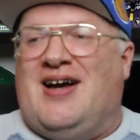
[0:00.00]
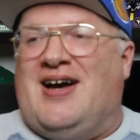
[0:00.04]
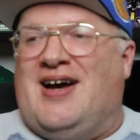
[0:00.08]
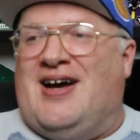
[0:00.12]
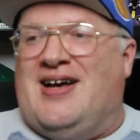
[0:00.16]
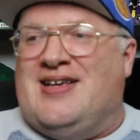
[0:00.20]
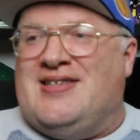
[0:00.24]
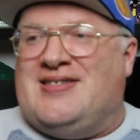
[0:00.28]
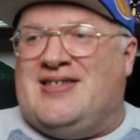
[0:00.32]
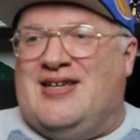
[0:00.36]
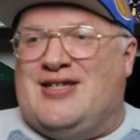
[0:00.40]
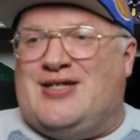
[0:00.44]

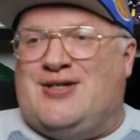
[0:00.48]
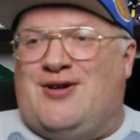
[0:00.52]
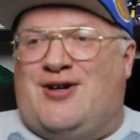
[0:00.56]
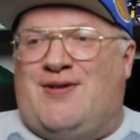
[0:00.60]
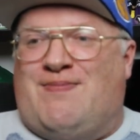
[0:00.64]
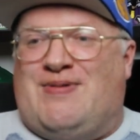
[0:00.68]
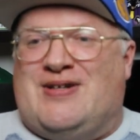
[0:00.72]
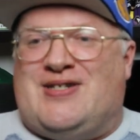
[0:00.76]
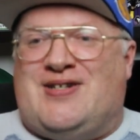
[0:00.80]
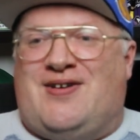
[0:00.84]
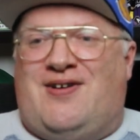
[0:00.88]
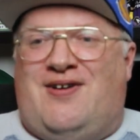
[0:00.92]
as this sort
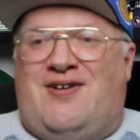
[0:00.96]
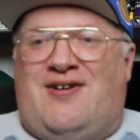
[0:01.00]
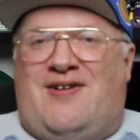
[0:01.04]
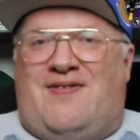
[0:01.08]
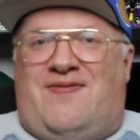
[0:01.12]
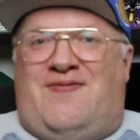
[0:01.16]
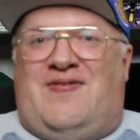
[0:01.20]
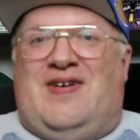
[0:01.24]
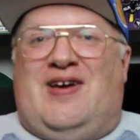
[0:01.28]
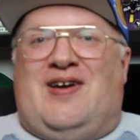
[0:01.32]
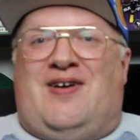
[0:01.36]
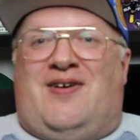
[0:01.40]
of
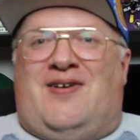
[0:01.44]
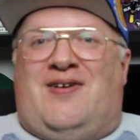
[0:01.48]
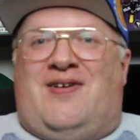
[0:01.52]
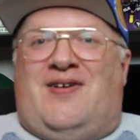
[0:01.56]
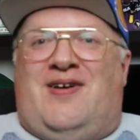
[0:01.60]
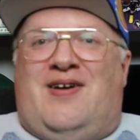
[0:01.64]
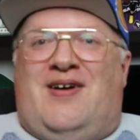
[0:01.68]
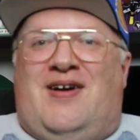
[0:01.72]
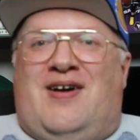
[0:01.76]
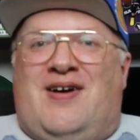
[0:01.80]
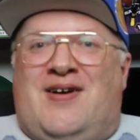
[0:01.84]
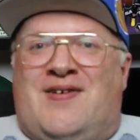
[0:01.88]
paternal
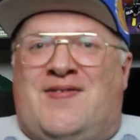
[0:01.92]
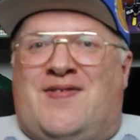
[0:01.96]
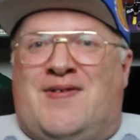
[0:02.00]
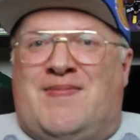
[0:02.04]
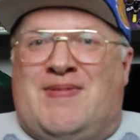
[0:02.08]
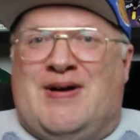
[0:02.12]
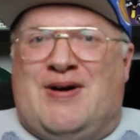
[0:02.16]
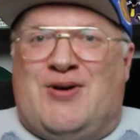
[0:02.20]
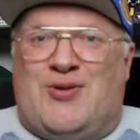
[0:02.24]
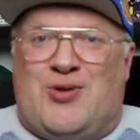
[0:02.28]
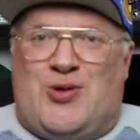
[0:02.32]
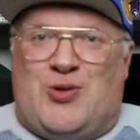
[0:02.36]
figure for
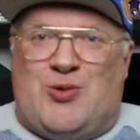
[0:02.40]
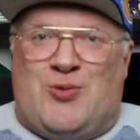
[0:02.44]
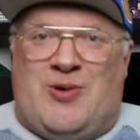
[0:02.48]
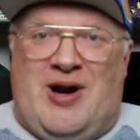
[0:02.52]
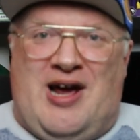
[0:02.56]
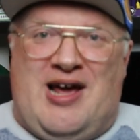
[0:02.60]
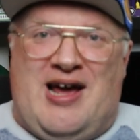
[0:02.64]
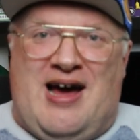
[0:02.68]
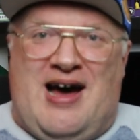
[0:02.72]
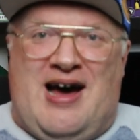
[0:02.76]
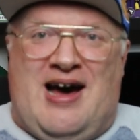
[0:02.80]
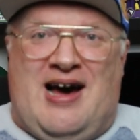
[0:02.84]
both
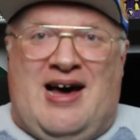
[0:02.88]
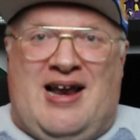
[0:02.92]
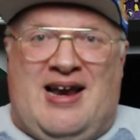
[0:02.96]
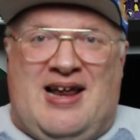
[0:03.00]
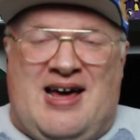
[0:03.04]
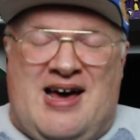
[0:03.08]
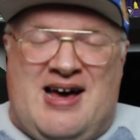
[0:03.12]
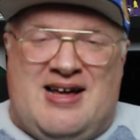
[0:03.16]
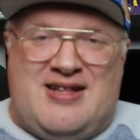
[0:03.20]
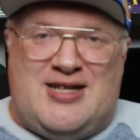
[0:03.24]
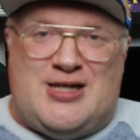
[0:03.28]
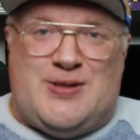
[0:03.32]

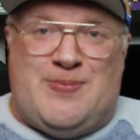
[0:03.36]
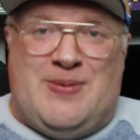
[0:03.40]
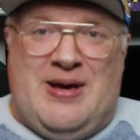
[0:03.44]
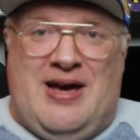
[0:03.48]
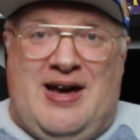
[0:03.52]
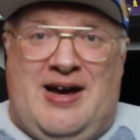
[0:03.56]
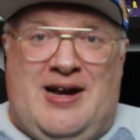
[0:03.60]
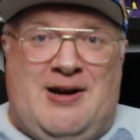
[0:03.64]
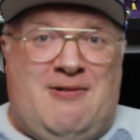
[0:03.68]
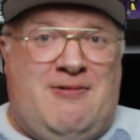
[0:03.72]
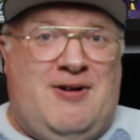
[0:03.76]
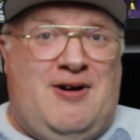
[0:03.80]
Real and
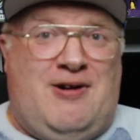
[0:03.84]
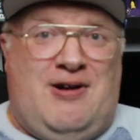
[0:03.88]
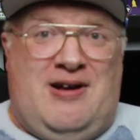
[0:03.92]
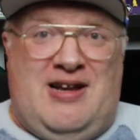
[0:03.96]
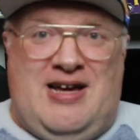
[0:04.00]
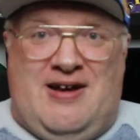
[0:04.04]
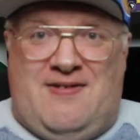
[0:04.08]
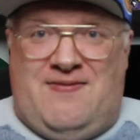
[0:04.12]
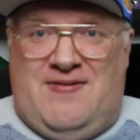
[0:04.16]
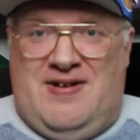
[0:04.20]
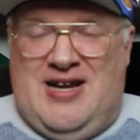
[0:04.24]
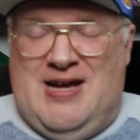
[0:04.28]
Spain. A role
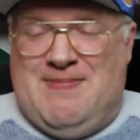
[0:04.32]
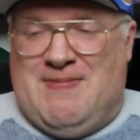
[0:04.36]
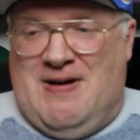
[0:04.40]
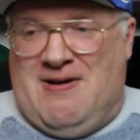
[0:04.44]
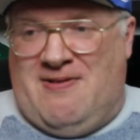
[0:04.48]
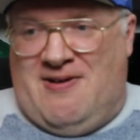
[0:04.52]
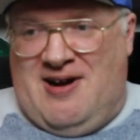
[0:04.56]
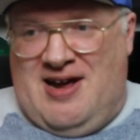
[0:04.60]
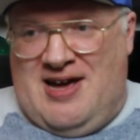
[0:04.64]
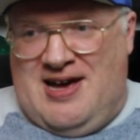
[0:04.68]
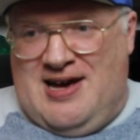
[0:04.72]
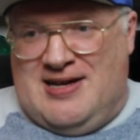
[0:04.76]
like Felipe
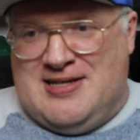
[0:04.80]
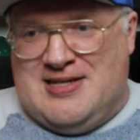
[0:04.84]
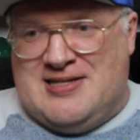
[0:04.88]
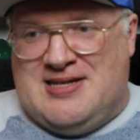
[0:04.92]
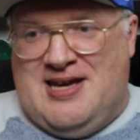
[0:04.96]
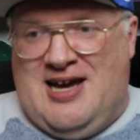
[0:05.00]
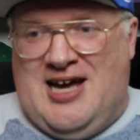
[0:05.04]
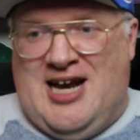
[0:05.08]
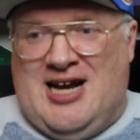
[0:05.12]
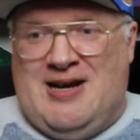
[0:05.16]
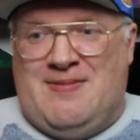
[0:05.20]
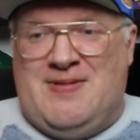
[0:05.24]
Reyes
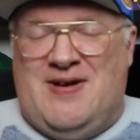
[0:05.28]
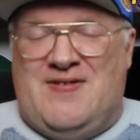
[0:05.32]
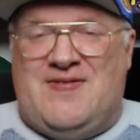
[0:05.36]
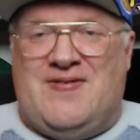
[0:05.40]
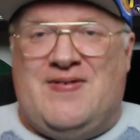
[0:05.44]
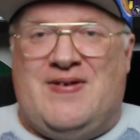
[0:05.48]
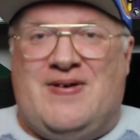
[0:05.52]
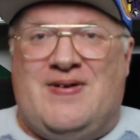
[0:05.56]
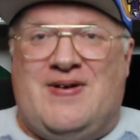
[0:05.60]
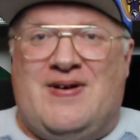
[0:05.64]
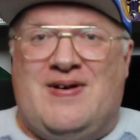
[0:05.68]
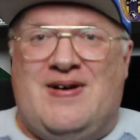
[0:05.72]
has held
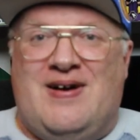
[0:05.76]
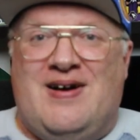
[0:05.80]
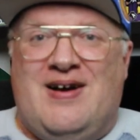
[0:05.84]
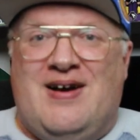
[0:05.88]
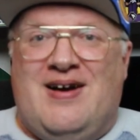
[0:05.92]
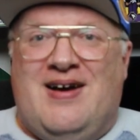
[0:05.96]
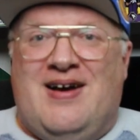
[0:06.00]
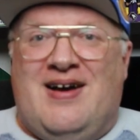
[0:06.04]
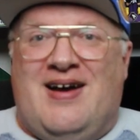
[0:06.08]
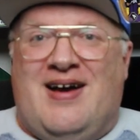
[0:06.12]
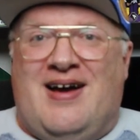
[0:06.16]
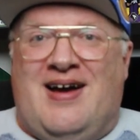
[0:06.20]
before,
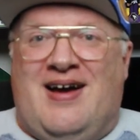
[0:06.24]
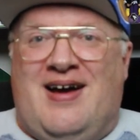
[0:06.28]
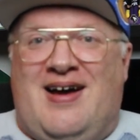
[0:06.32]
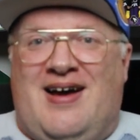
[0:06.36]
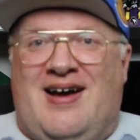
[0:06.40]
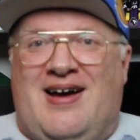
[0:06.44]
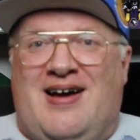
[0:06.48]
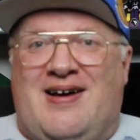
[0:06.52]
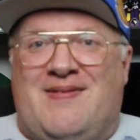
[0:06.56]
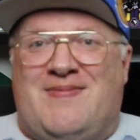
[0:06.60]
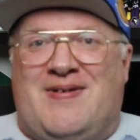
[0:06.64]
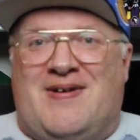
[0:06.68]

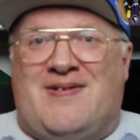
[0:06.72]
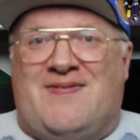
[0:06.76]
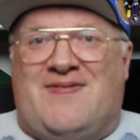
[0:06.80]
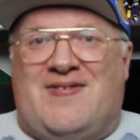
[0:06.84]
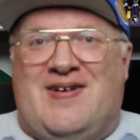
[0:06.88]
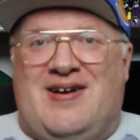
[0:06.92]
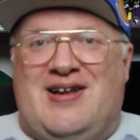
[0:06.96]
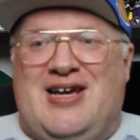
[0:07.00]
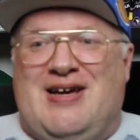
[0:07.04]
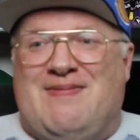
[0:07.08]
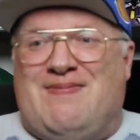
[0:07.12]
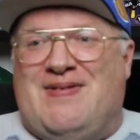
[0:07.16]
but
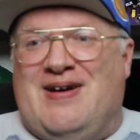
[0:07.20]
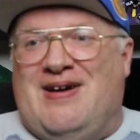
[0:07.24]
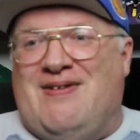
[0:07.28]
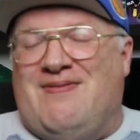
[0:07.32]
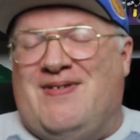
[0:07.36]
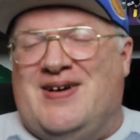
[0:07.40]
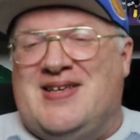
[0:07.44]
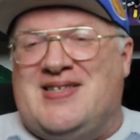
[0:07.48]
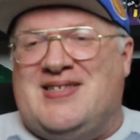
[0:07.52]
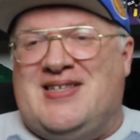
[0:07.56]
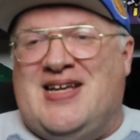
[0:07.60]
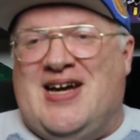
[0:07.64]
Felipe
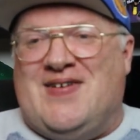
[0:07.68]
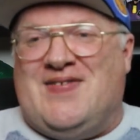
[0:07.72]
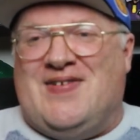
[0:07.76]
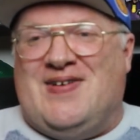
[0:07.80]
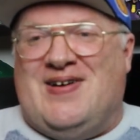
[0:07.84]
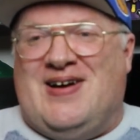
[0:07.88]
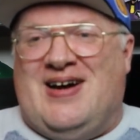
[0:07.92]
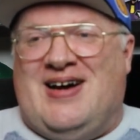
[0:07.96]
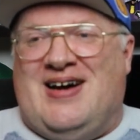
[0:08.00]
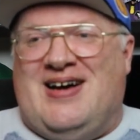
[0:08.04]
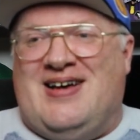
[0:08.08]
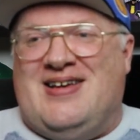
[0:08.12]
was
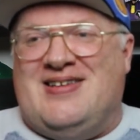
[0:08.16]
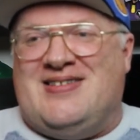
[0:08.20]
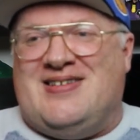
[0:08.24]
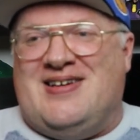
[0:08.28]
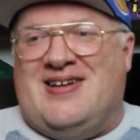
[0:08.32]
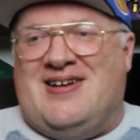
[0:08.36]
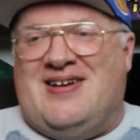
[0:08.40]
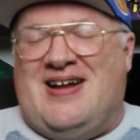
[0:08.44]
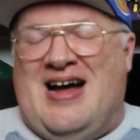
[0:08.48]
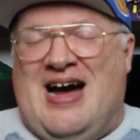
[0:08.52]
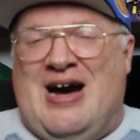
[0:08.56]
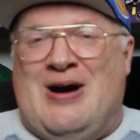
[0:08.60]
never as
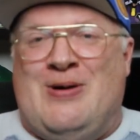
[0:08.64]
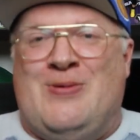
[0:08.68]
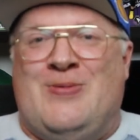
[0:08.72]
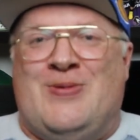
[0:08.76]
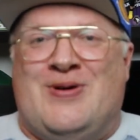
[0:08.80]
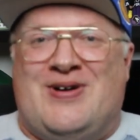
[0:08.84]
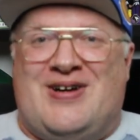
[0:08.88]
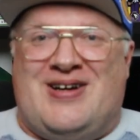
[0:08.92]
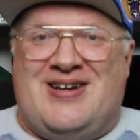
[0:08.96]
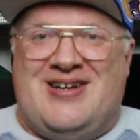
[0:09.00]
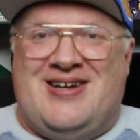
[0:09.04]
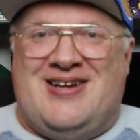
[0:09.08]

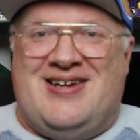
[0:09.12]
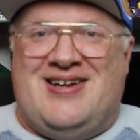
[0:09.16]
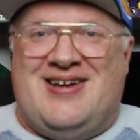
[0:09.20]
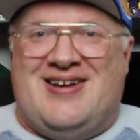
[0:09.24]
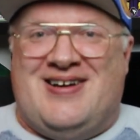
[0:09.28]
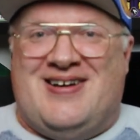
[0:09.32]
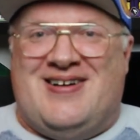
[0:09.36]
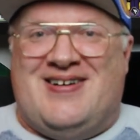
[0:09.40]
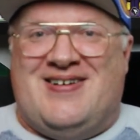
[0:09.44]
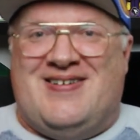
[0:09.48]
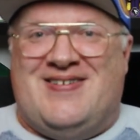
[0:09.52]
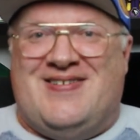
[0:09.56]
outwardly,
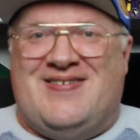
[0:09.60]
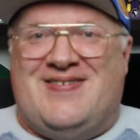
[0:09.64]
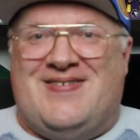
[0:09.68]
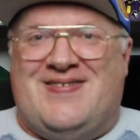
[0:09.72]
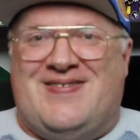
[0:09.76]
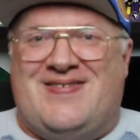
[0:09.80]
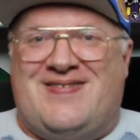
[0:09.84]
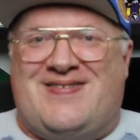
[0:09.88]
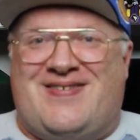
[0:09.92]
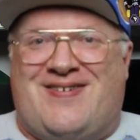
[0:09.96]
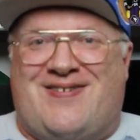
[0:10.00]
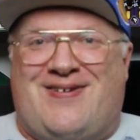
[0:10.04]
you know,